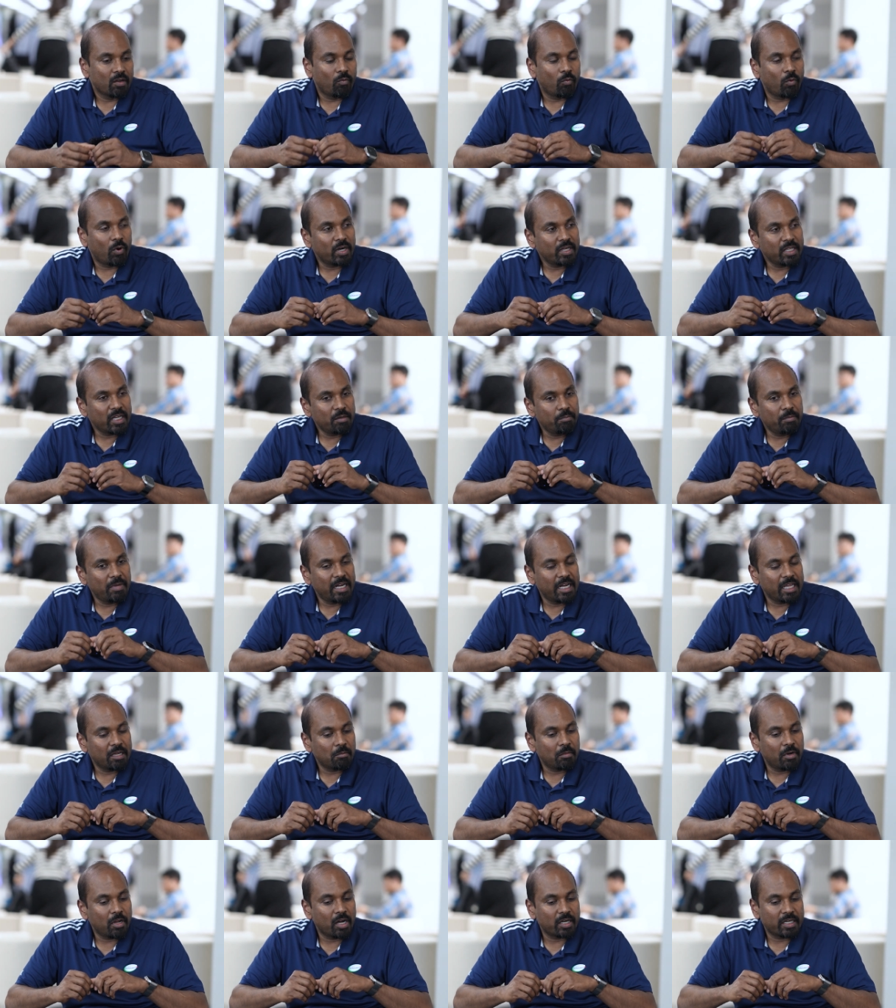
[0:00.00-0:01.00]
What that
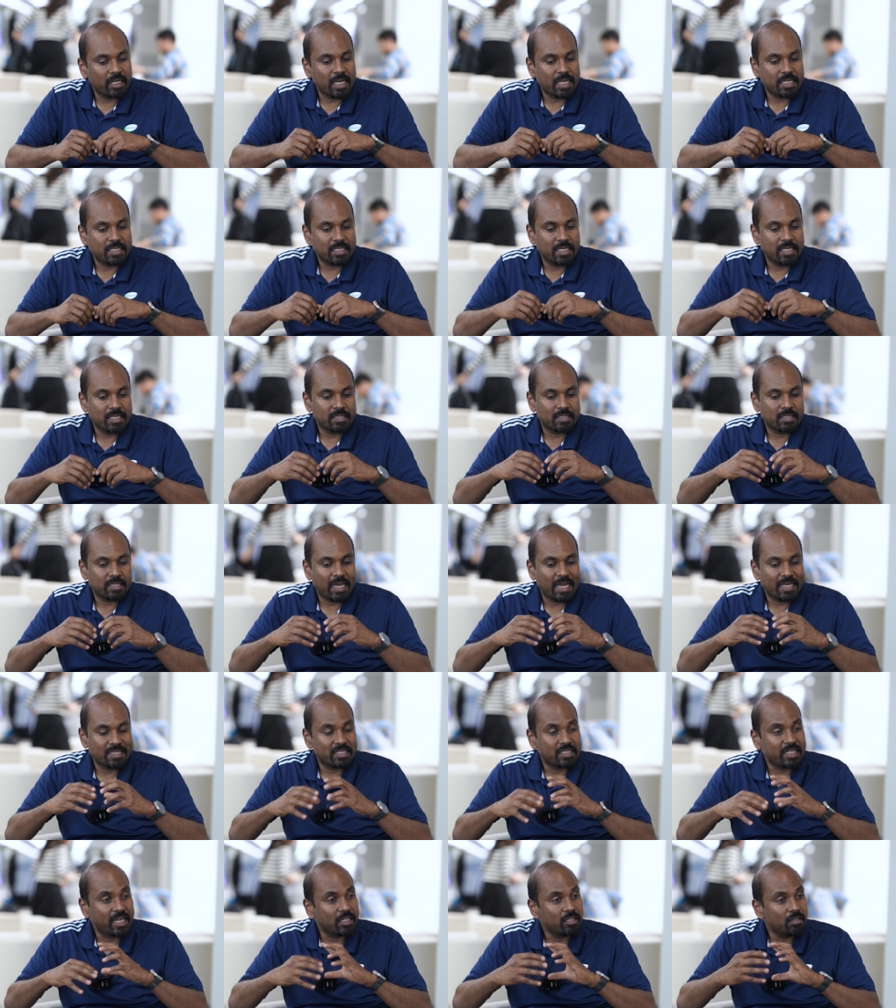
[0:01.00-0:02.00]
building block does is,
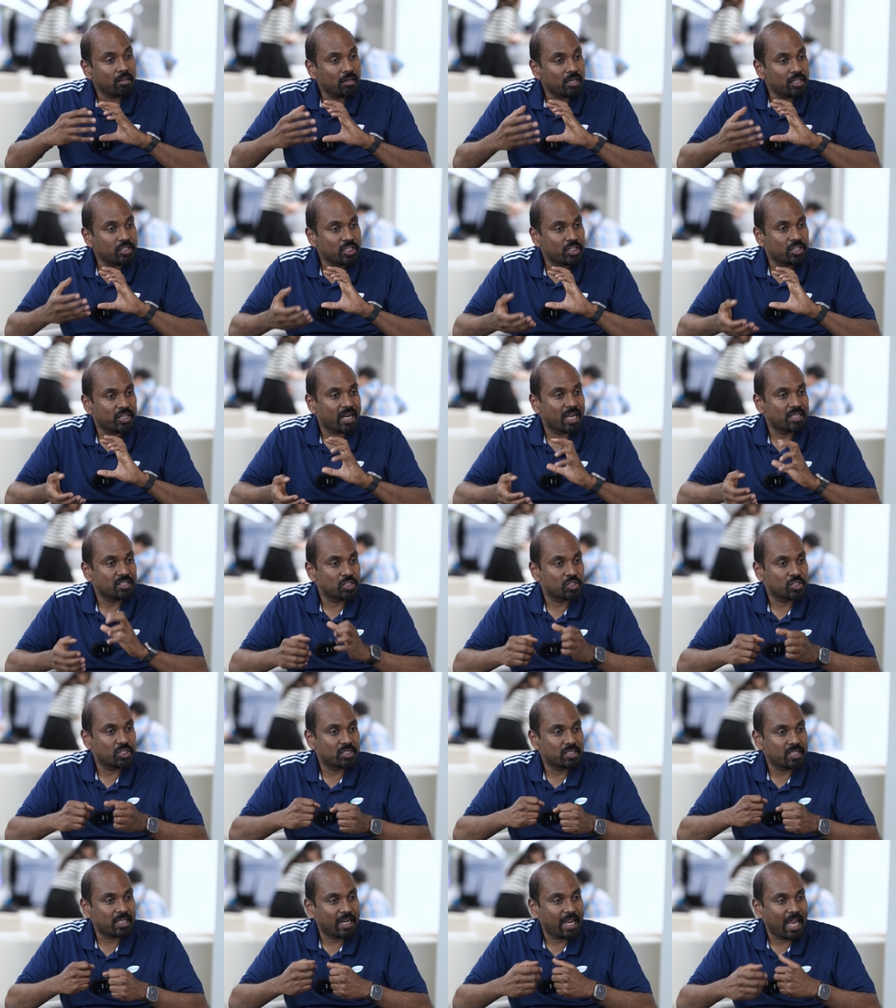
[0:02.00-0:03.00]
as technology
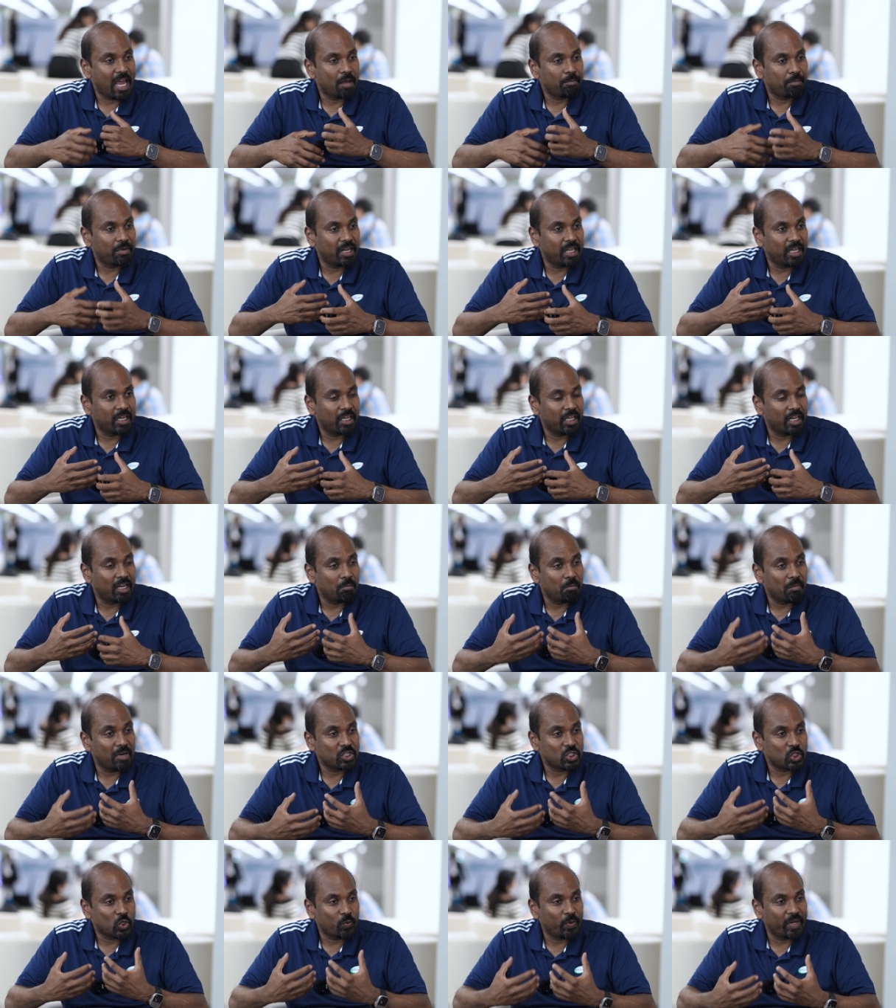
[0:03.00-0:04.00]
transitions are happening in a
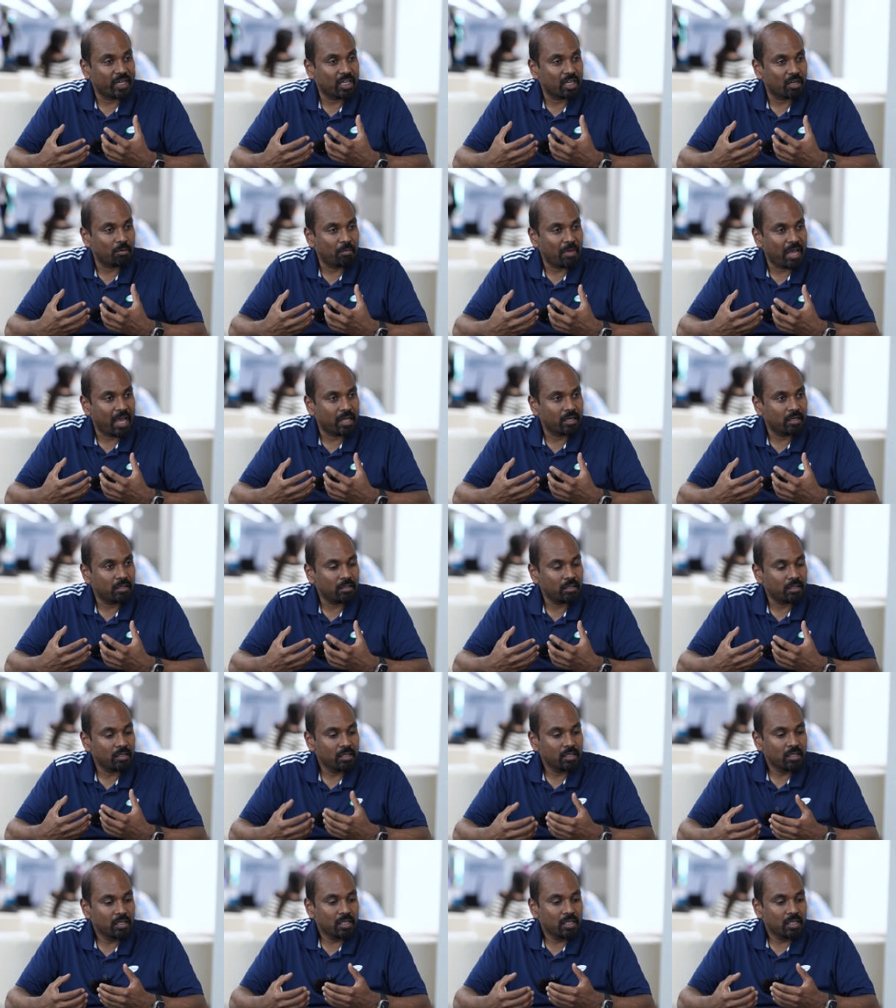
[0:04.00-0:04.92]
much quicker manner,